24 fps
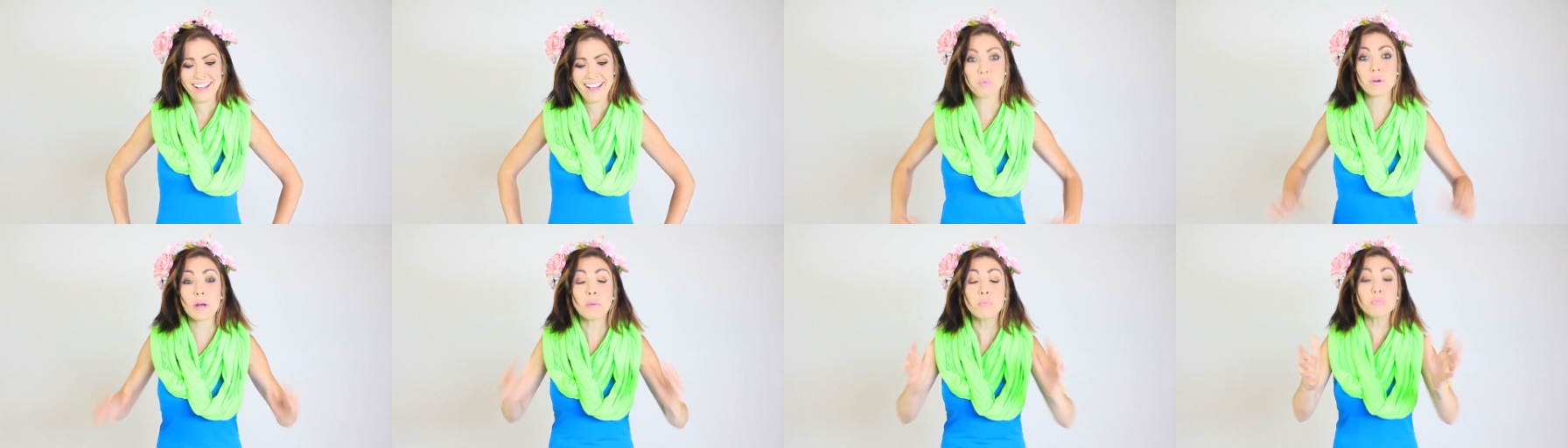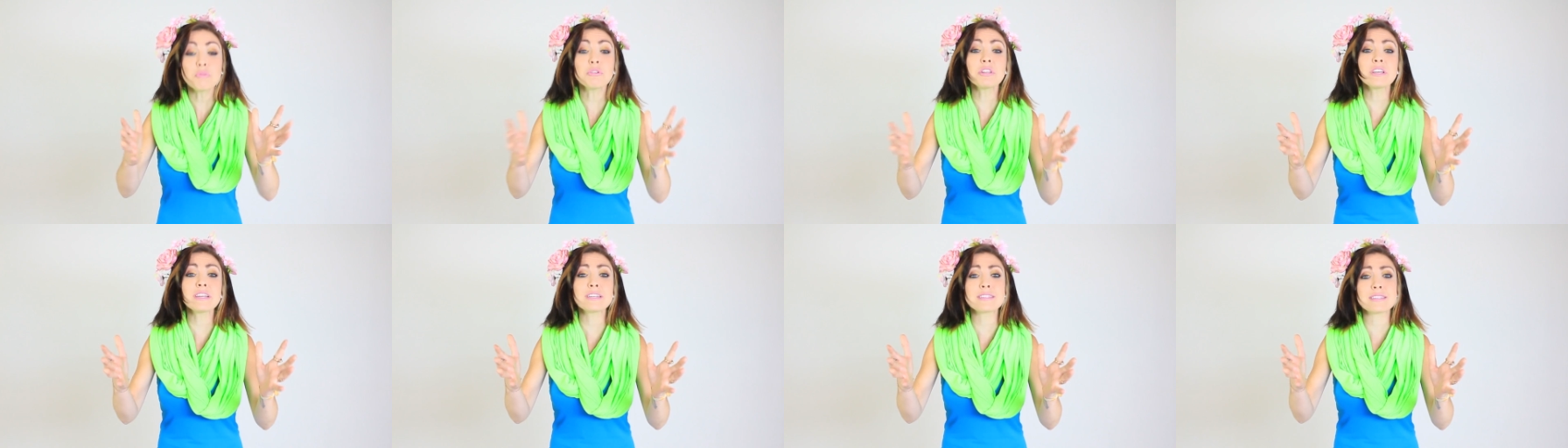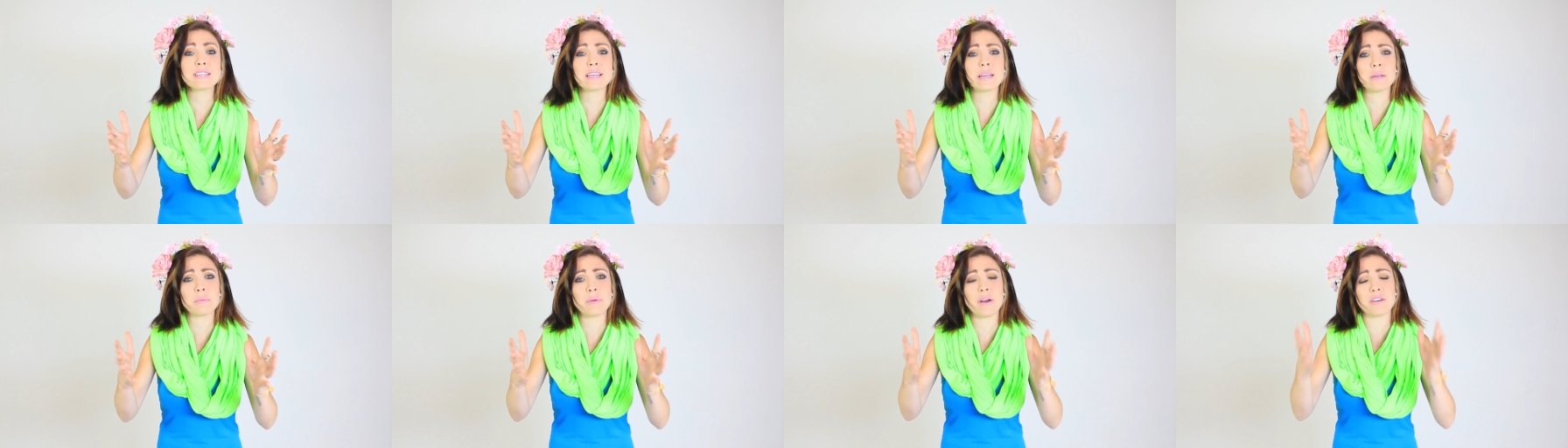What I'm really
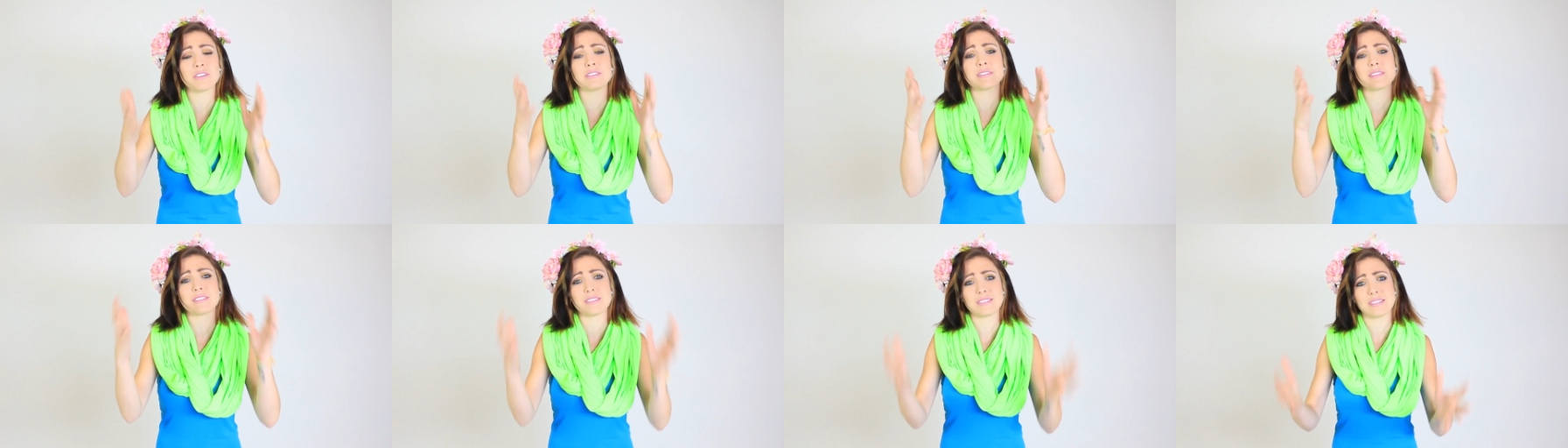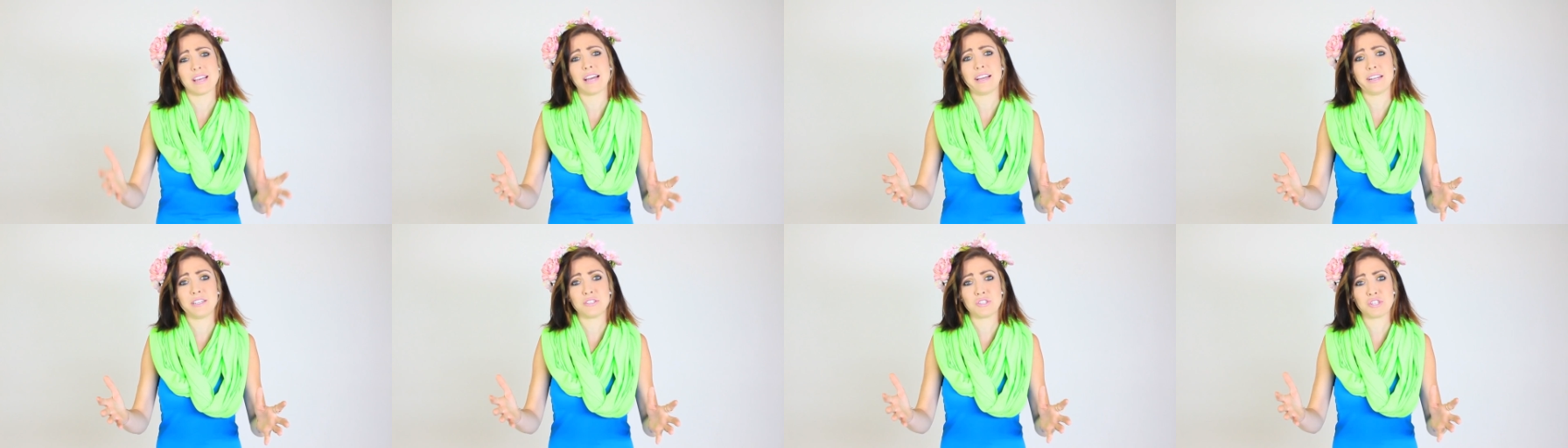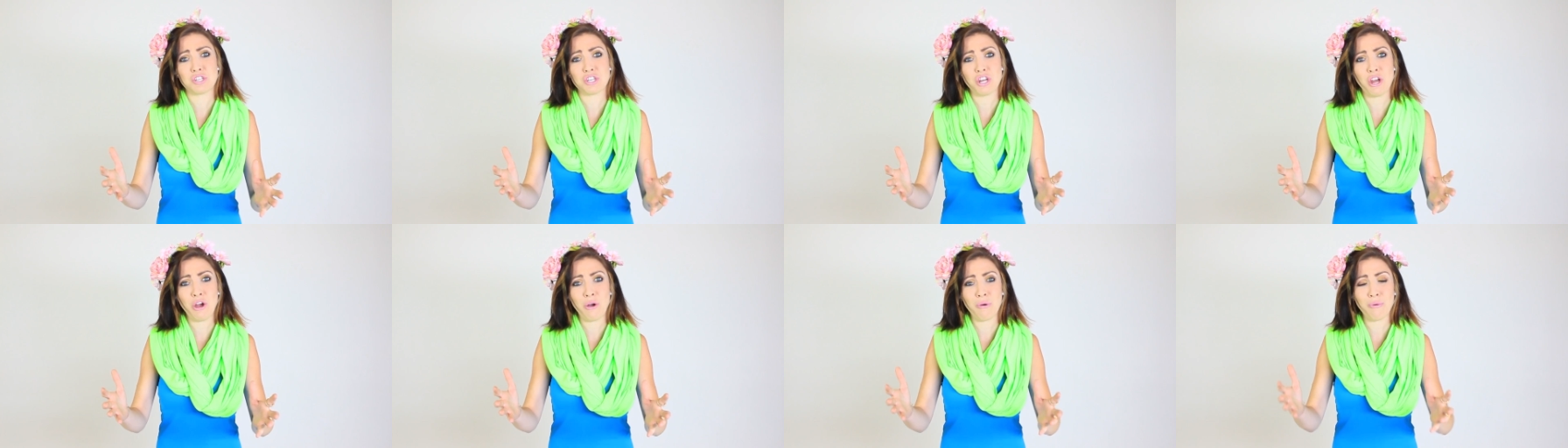excited about is the
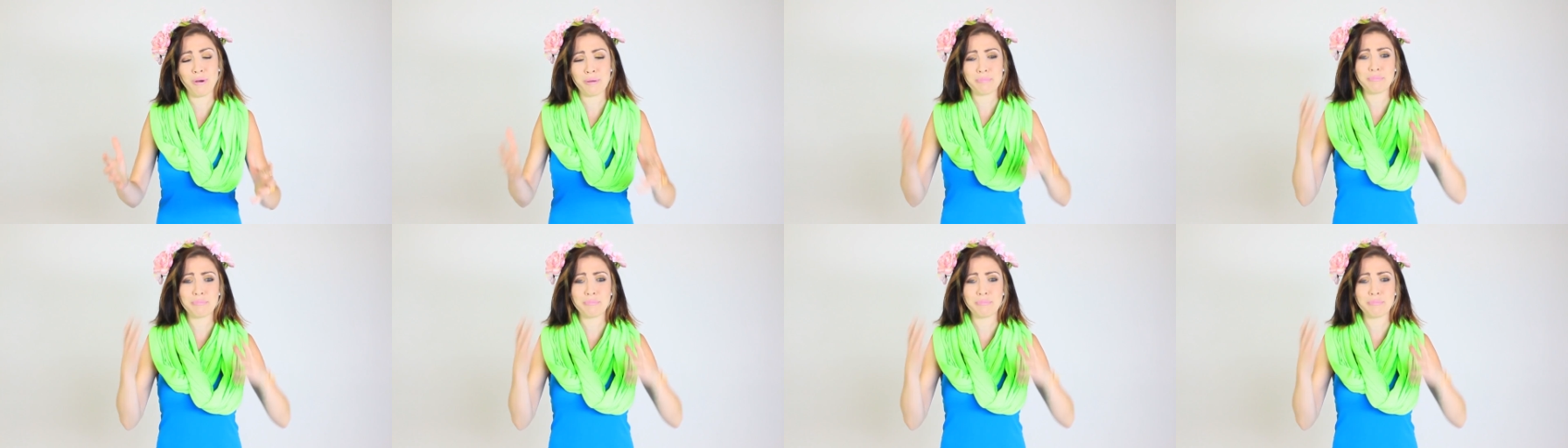science show.